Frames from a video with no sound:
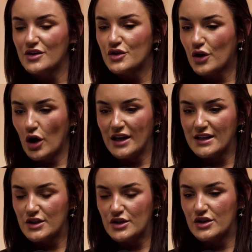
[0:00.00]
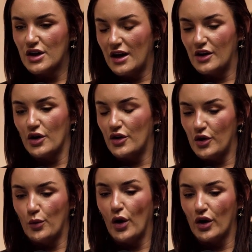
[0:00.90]
Two colleagues, you know, that
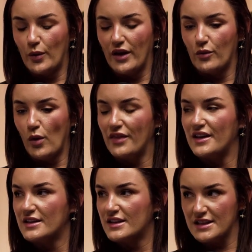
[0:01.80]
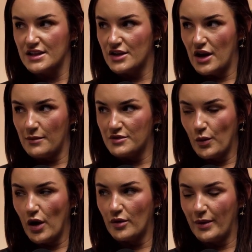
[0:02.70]
you work with. One that doesn't turn up to
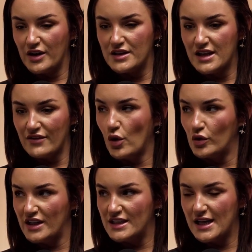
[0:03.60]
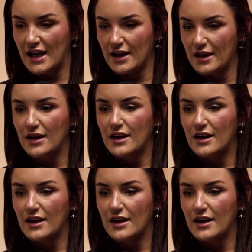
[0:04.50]
work because they've called in sick.